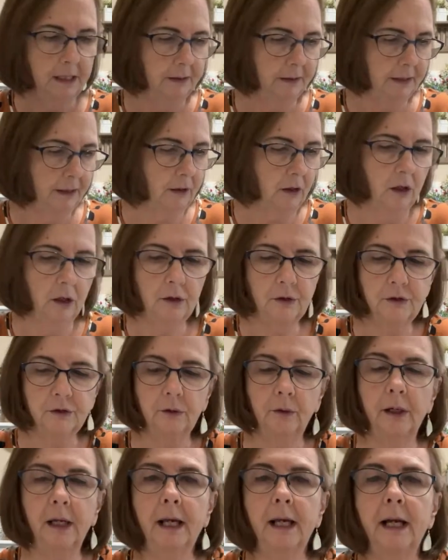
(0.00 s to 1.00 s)
They
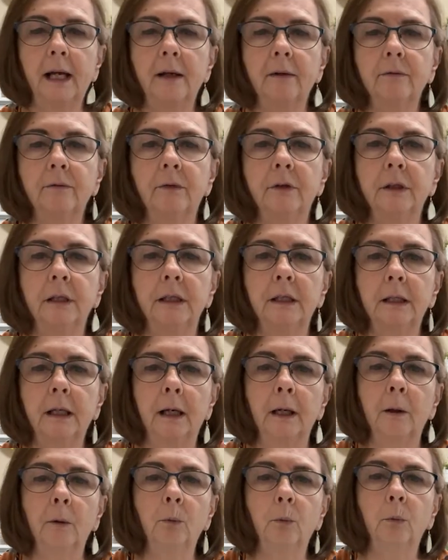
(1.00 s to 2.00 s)
also have the
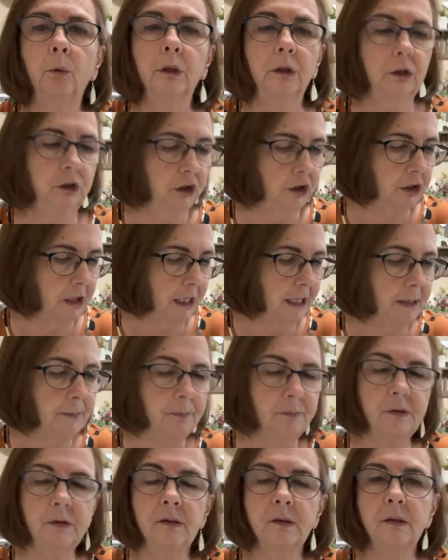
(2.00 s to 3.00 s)
wood
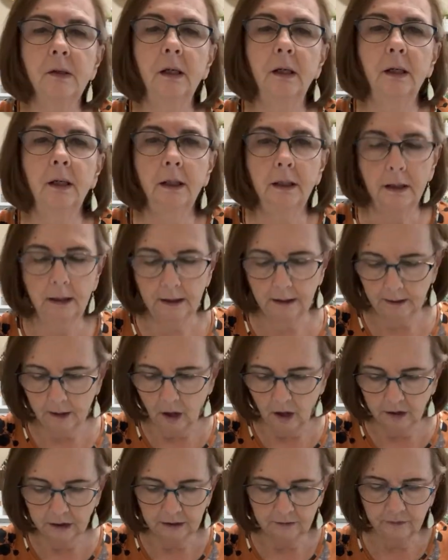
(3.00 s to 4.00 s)
shapes,
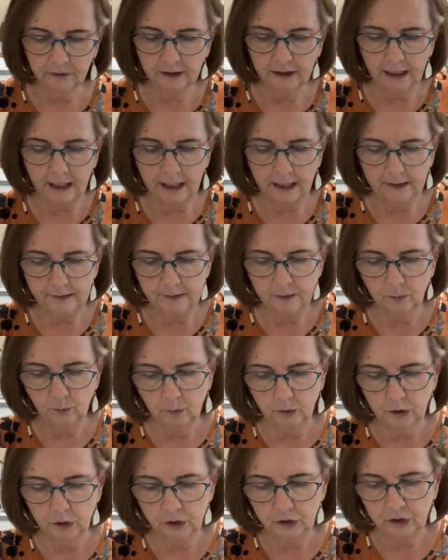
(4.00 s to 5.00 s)
all different kinds
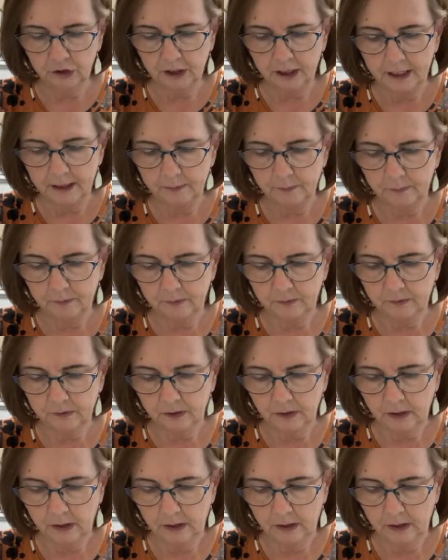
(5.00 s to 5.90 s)
of wood shapes.